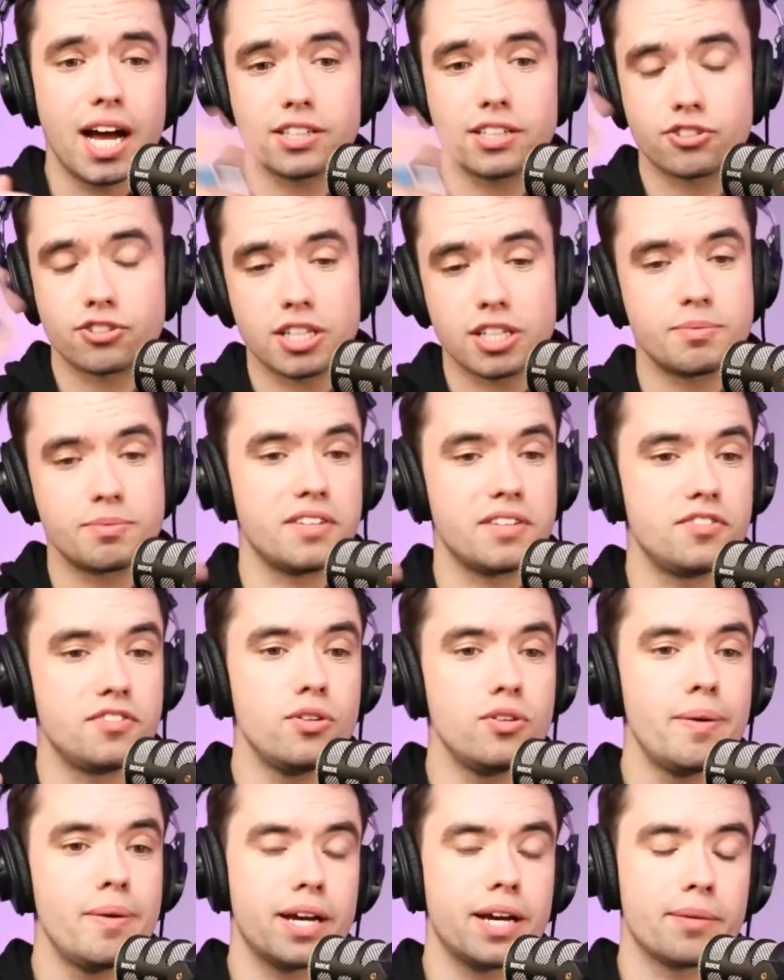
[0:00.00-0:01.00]
Trust me, if
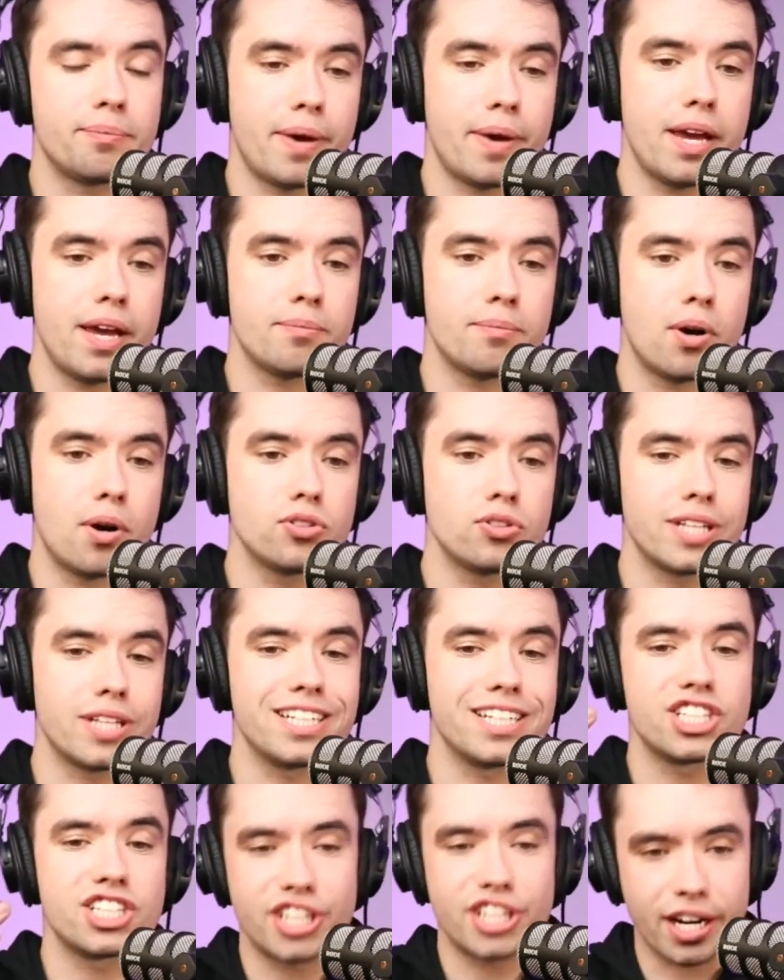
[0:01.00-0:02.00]
you make a post that is
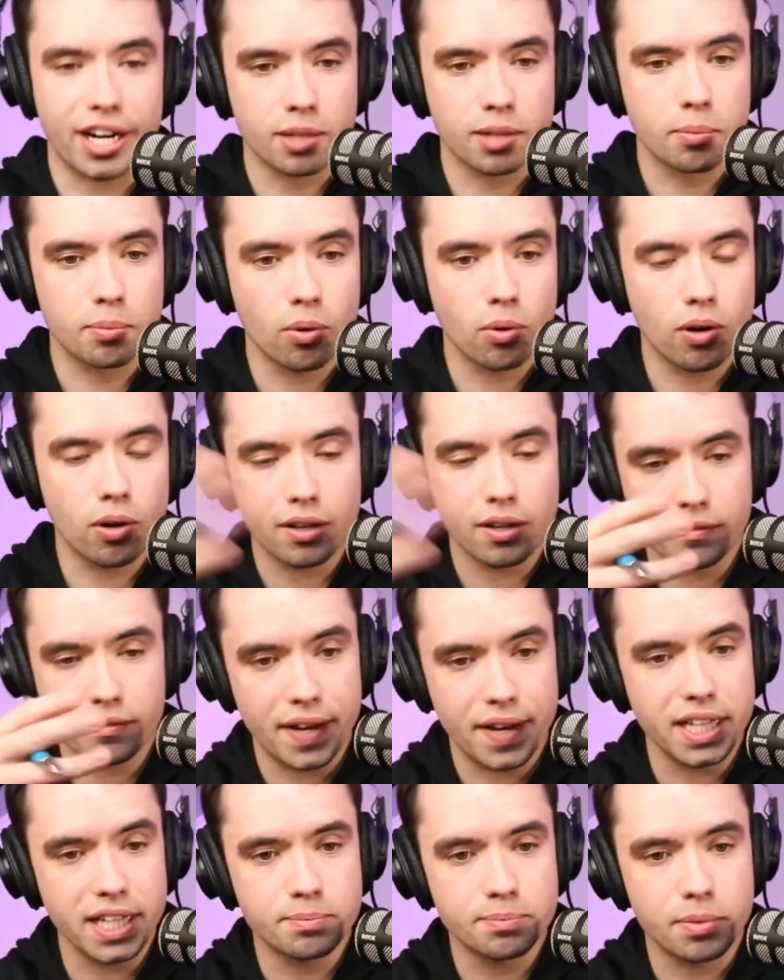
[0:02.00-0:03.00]
shareable on
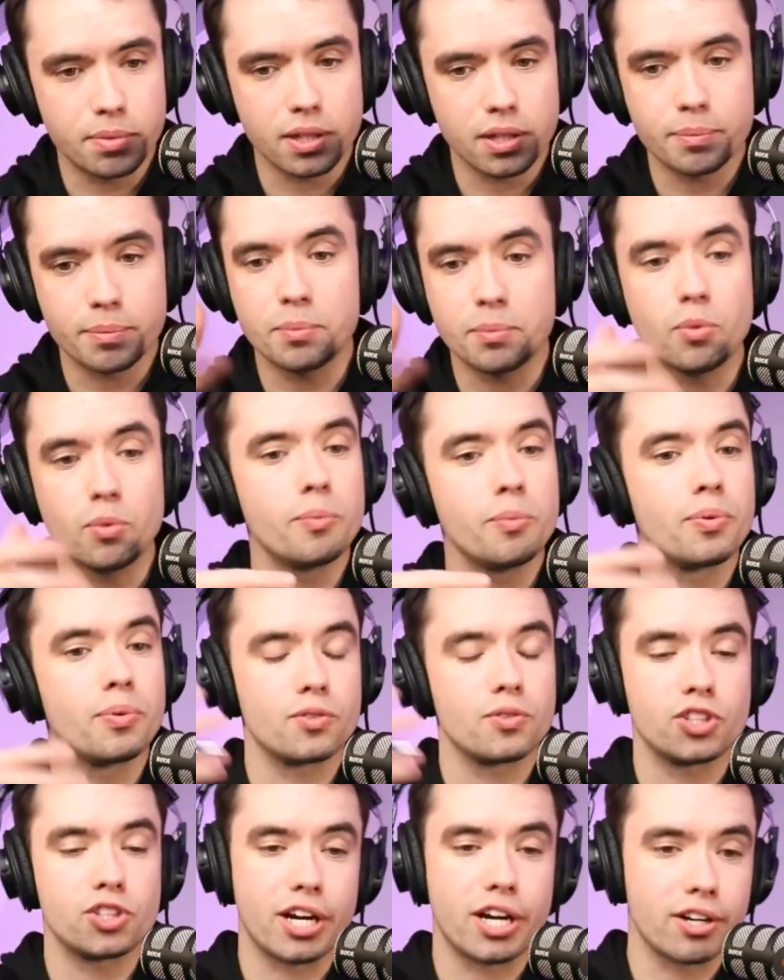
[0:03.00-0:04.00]
Facebook, people will
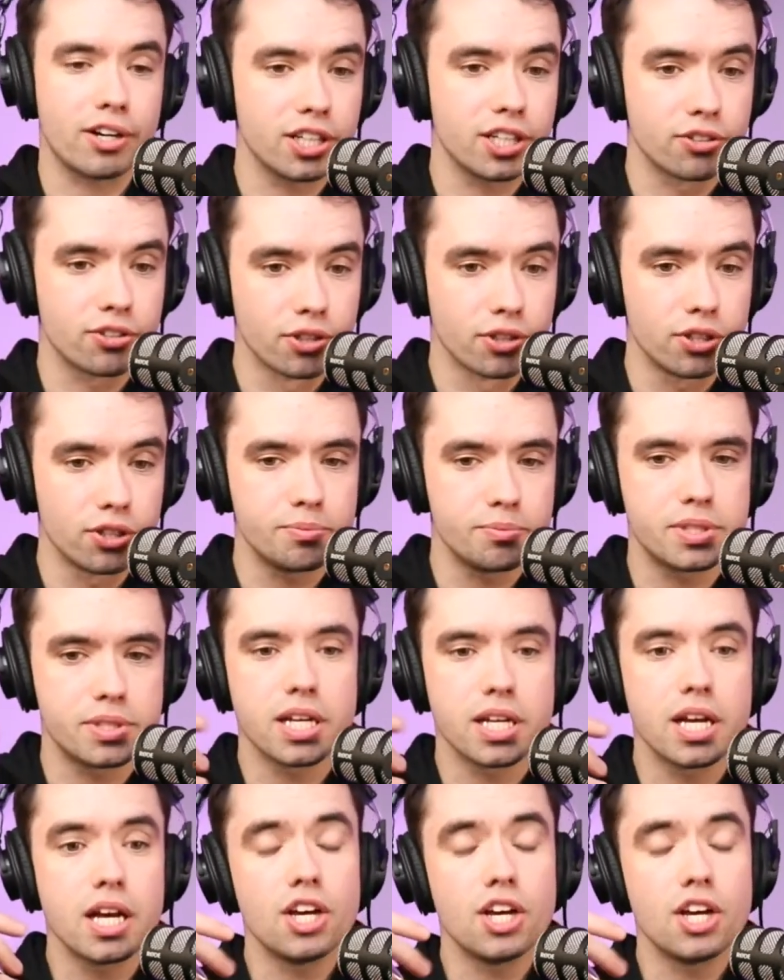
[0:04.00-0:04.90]
share in groups.